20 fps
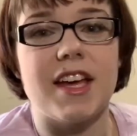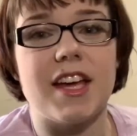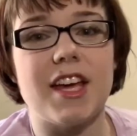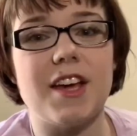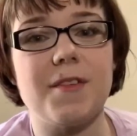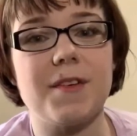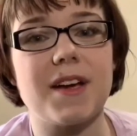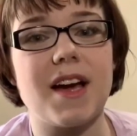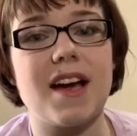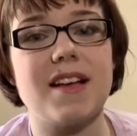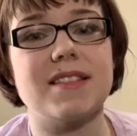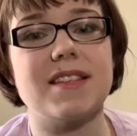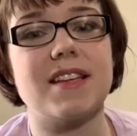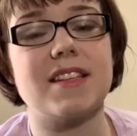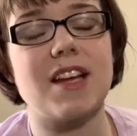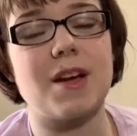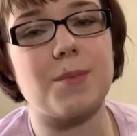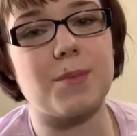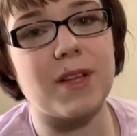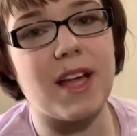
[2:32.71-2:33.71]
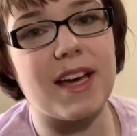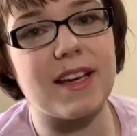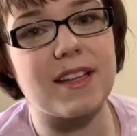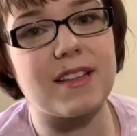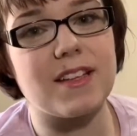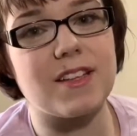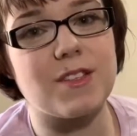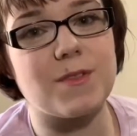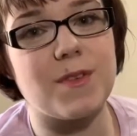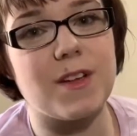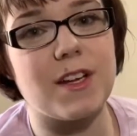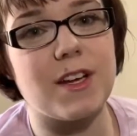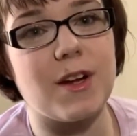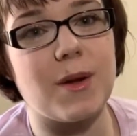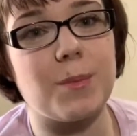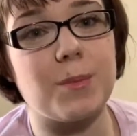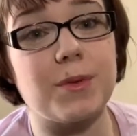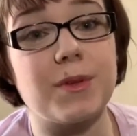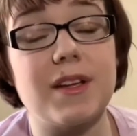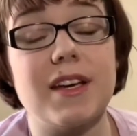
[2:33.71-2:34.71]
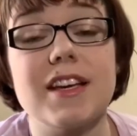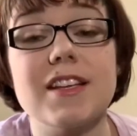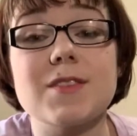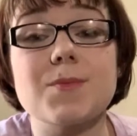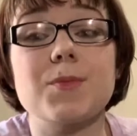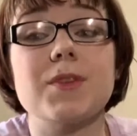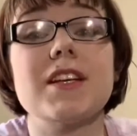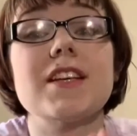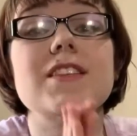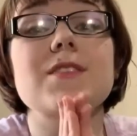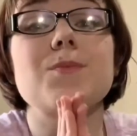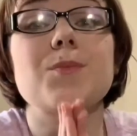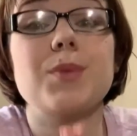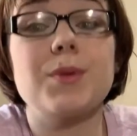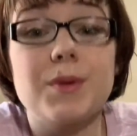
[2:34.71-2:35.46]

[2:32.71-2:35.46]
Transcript: If you guys end up liking this video, please, please,